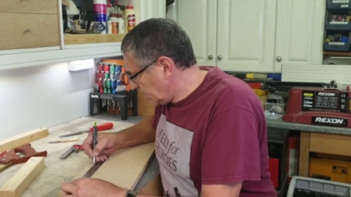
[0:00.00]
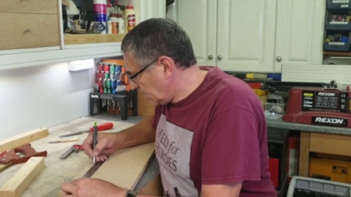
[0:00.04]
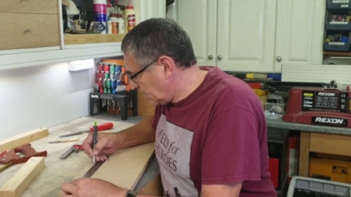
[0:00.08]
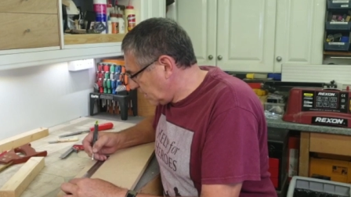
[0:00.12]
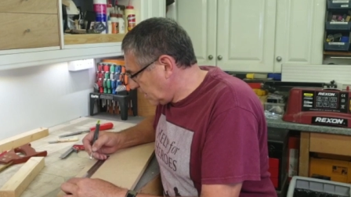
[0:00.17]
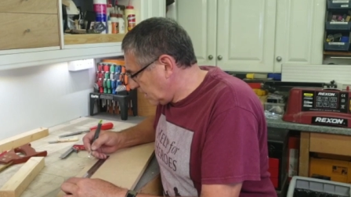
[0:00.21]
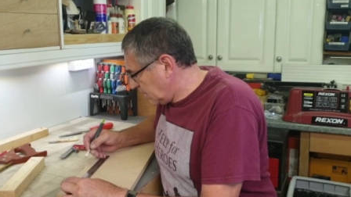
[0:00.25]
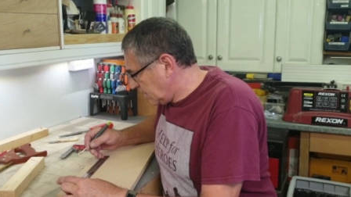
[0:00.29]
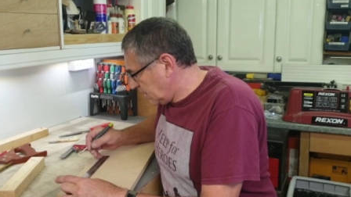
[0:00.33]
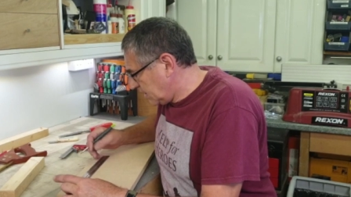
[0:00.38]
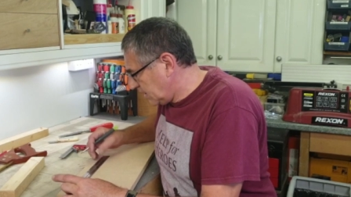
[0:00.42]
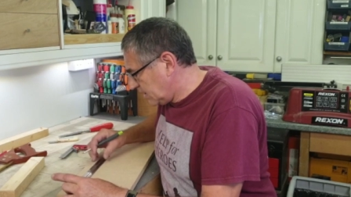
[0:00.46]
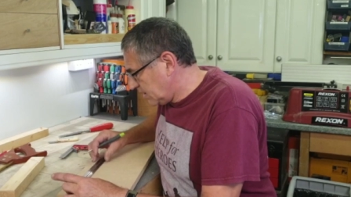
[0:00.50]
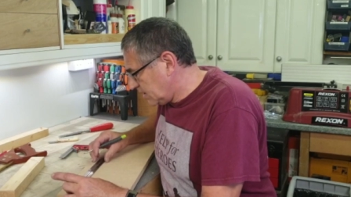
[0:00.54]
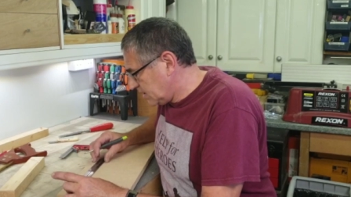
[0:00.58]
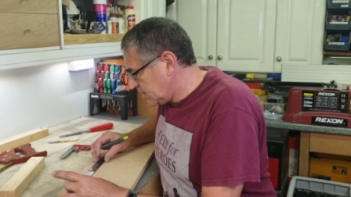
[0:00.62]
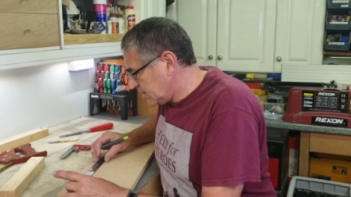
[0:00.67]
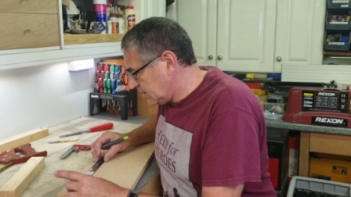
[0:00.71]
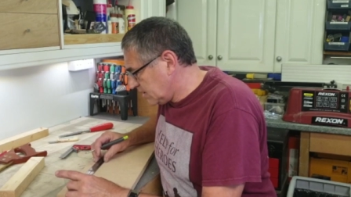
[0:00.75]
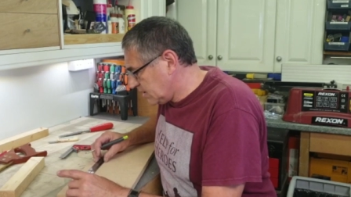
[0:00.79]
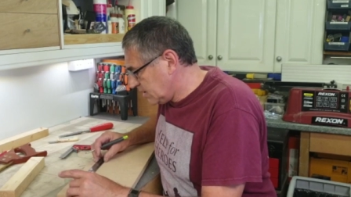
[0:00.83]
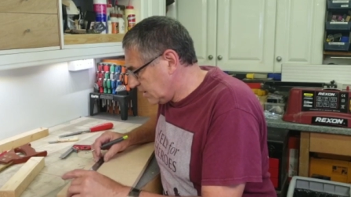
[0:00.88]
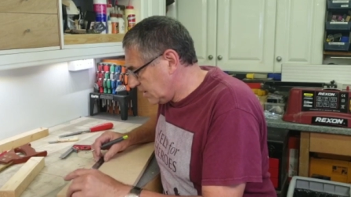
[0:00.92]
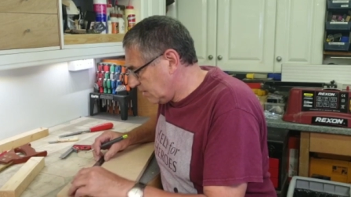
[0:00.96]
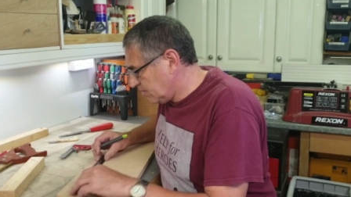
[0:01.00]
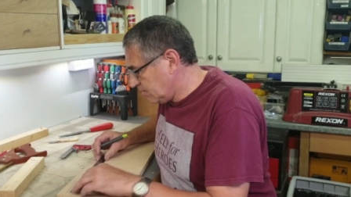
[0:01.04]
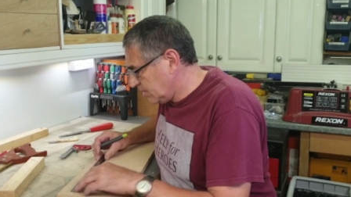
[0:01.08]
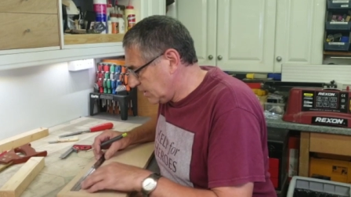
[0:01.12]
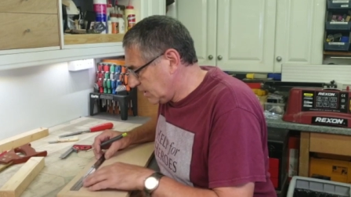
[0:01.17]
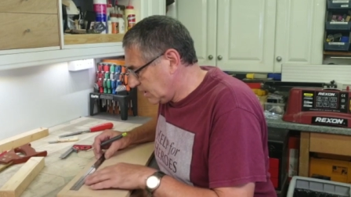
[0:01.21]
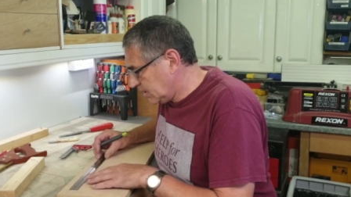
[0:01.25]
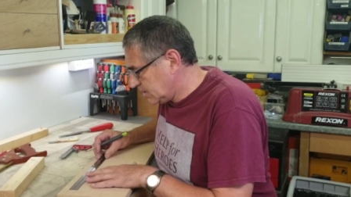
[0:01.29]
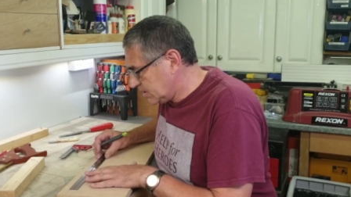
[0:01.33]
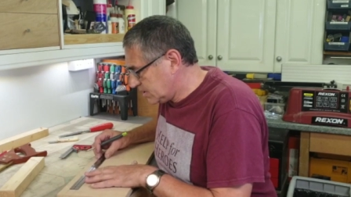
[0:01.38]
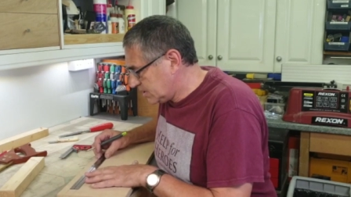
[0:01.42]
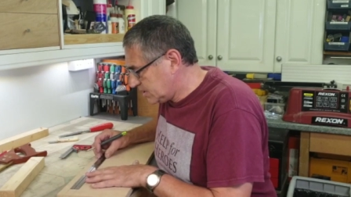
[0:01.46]
And then we're
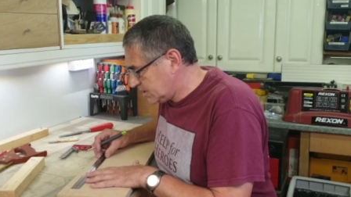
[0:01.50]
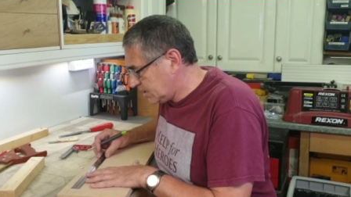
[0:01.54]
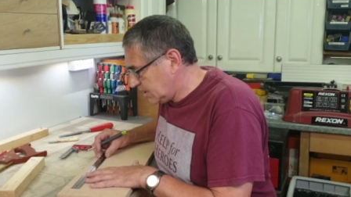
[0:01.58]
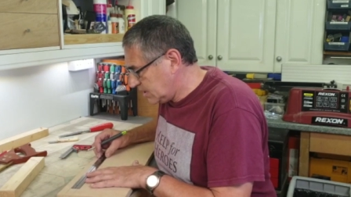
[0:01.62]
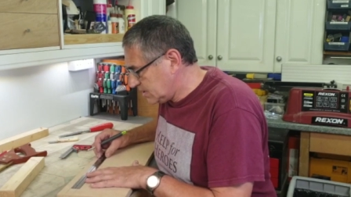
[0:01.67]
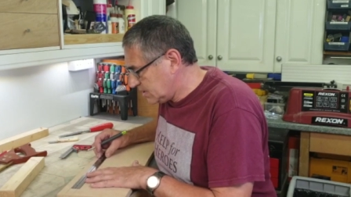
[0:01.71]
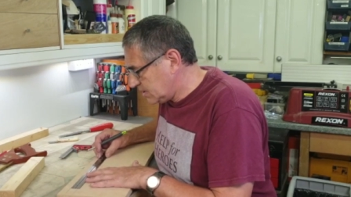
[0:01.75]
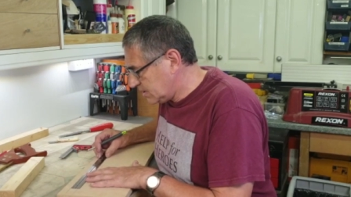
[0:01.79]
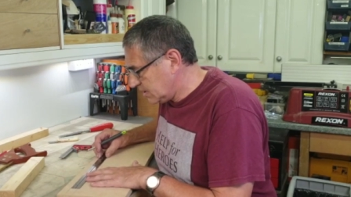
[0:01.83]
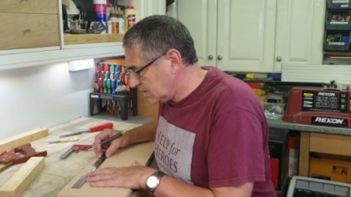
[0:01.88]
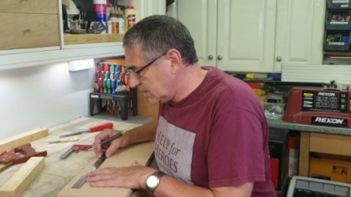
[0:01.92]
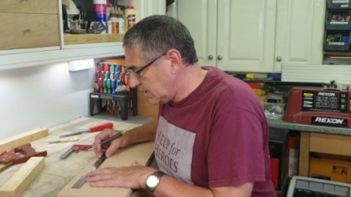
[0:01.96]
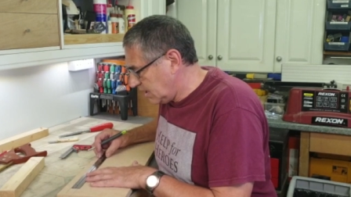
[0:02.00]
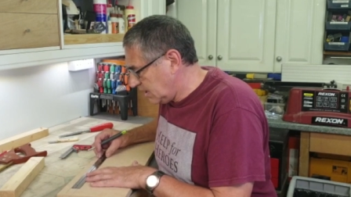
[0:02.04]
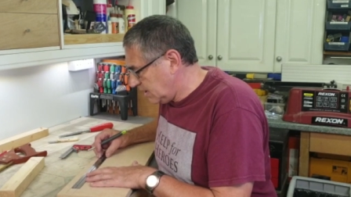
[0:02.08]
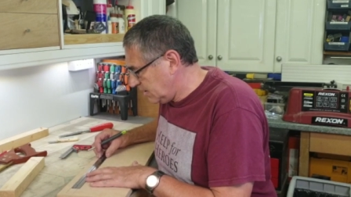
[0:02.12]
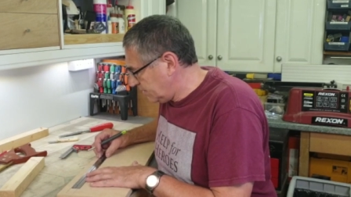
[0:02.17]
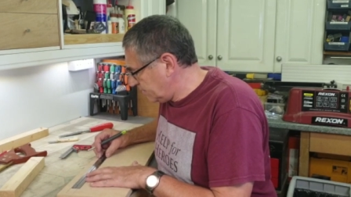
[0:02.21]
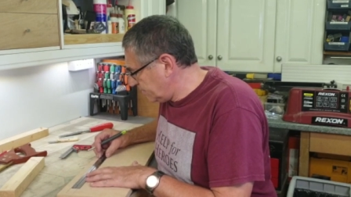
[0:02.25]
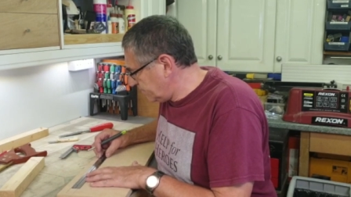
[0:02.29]
going to centre that.